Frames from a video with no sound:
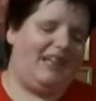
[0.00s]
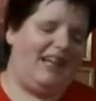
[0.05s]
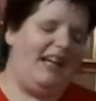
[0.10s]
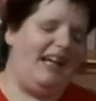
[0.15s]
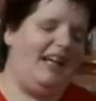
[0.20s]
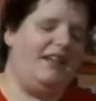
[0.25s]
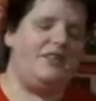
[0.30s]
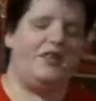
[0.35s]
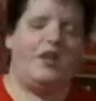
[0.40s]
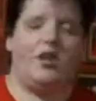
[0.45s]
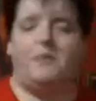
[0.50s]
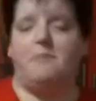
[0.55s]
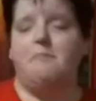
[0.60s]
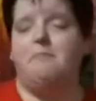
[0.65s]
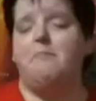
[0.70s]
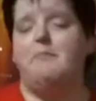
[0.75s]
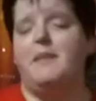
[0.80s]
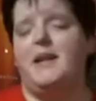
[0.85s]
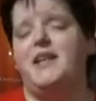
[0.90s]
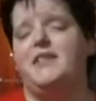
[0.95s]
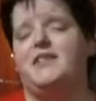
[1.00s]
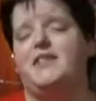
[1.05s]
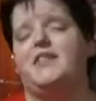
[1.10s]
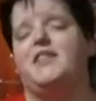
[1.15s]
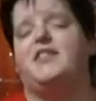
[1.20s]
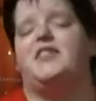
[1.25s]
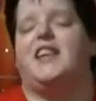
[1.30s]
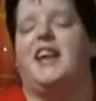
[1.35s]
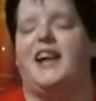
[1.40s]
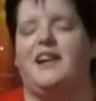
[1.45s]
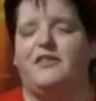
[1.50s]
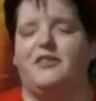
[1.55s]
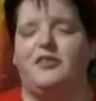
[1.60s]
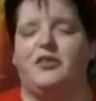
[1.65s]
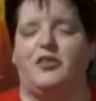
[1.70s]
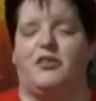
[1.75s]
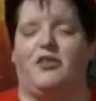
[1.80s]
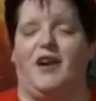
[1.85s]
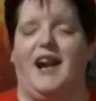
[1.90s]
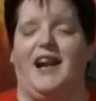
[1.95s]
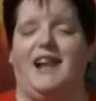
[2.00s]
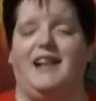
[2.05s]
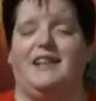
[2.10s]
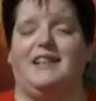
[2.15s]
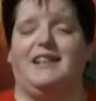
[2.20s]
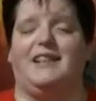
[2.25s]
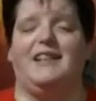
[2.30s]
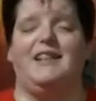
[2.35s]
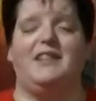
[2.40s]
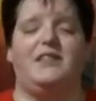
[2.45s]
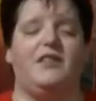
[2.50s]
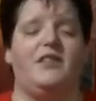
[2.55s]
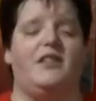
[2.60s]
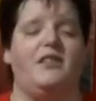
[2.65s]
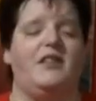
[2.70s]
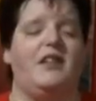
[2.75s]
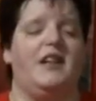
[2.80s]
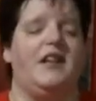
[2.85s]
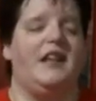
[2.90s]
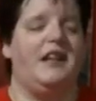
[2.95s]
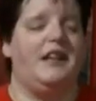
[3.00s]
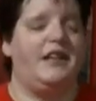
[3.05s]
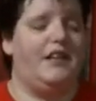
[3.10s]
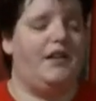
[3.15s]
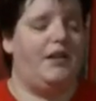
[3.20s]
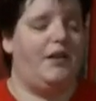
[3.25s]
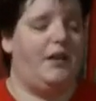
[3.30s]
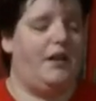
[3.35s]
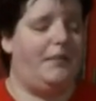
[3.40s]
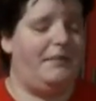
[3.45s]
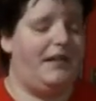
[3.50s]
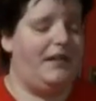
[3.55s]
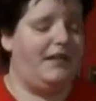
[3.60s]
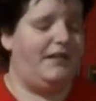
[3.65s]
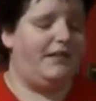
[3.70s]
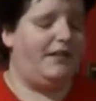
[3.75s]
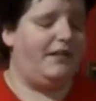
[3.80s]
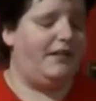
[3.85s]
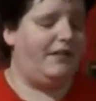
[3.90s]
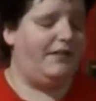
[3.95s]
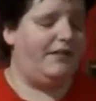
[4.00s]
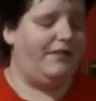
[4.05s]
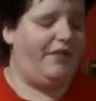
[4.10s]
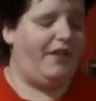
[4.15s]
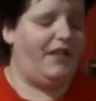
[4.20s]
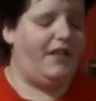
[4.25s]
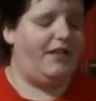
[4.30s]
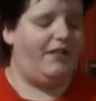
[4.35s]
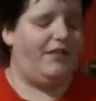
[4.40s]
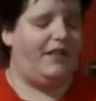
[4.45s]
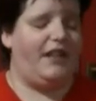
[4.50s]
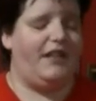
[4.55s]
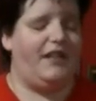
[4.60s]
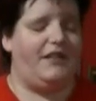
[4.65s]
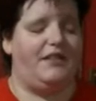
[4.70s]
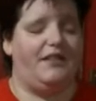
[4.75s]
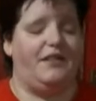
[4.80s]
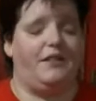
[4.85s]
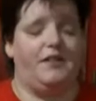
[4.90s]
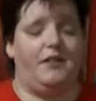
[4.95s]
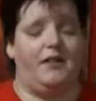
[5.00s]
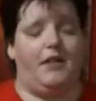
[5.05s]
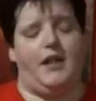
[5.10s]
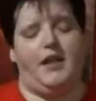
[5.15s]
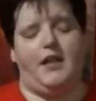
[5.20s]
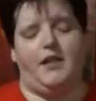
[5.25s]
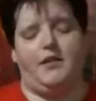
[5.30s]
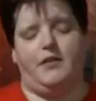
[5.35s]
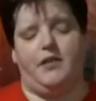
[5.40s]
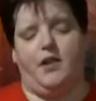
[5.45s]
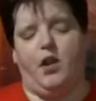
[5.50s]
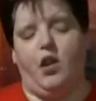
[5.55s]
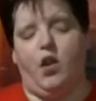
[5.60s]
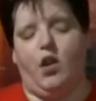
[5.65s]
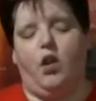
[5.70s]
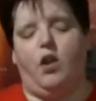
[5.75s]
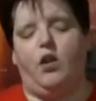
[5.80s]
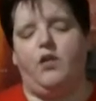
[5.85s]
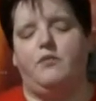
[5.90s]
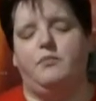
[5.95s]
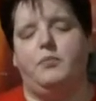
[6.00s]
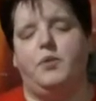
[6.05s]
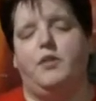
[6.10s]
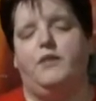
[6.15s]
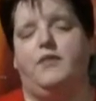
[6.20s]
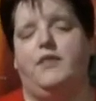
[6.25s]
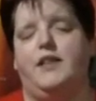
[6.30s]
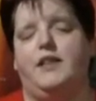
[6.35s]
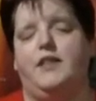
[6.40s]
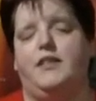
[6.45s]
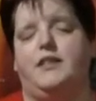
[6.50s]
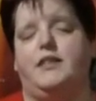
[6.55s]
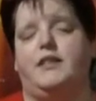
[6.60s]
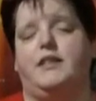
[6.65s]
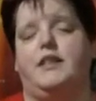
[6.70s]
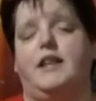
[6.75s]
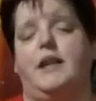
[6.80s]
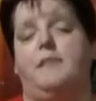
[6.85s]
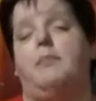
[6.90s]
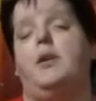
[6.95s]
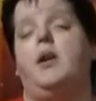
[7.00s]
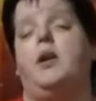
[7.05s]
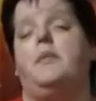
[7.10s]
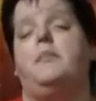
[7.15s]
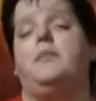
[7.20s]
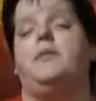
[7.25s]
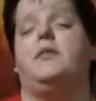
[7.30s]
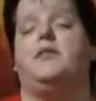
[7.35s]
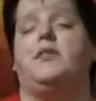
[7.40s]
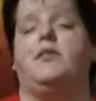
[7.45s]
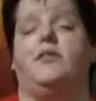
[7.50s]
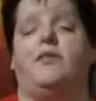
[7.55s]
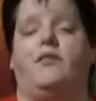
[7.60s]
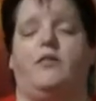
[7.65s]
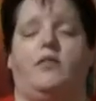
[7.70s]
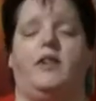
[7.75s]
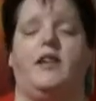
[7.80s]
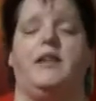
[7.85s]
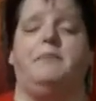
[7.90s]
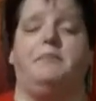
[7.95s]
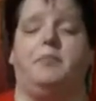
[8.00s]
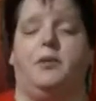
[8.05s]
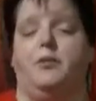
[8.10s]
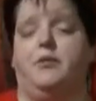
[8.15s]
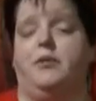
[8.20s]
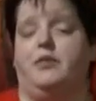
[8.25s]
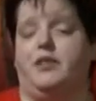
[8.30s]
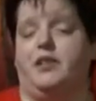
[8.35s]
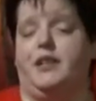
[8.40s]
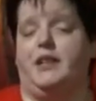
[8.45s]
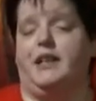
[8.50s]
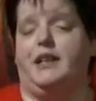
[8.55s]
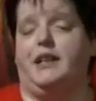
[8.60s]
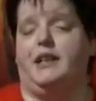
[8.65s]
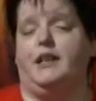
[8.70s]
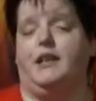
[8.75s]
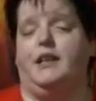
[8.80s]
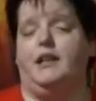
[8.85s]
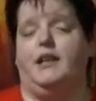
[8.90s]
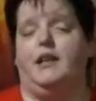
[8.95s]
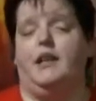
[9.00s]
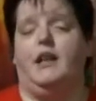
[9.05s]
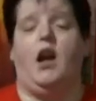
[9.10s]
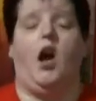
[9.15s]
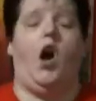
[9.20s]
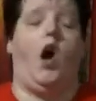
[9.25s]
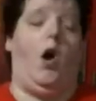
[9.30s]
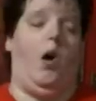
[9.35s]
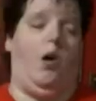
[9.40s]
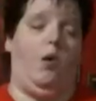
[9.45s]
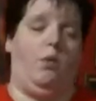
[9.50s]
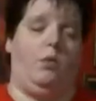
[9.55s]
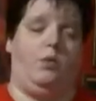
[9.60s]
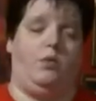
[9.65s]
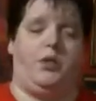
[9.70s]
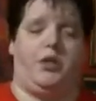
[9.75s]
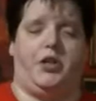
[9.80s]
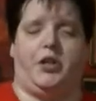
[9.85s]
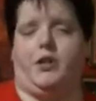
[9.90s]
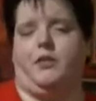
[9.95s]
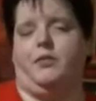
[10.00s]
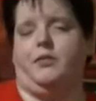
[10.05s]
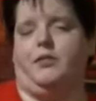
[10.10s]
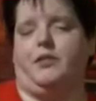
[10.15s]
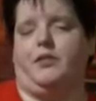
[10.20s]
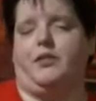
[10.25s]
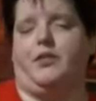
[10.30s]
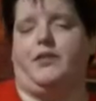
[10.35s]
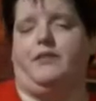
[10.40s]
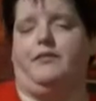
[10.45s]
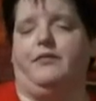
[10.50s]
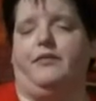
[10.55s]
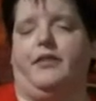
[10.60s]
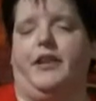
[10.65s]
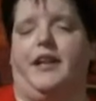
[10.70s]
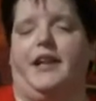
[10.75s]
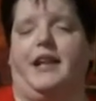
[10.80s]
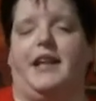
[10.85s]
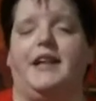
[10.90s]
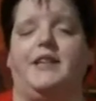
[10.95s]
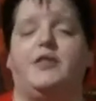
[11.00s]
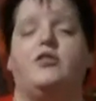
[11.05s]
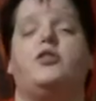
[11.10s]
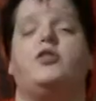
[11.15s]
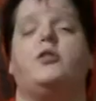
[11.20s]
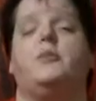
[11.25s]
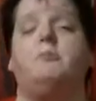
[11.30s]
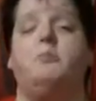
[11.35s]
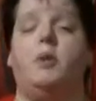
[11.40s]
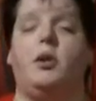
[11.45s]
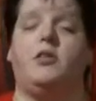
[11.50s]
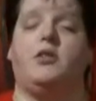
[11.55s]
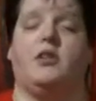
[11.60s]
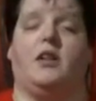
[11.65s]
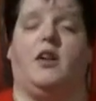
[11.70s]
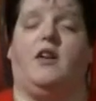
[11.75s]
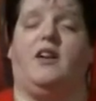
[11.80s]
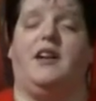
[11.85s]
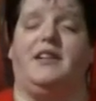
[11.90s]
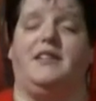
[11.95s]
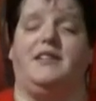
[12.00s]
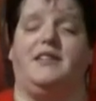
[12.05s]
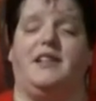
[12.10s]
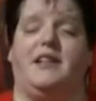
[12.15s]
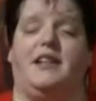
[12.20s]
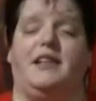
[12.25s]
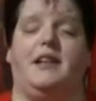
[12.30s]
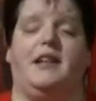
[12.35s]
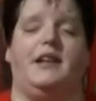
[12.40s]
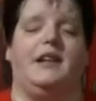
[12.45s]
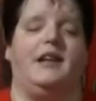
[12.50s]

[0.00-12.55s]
It's got an amazing soundtrack. It's got, you know, I mean, the funniest thing is a lot of movies, their purpose of rebooting old shows or something is to modernise it.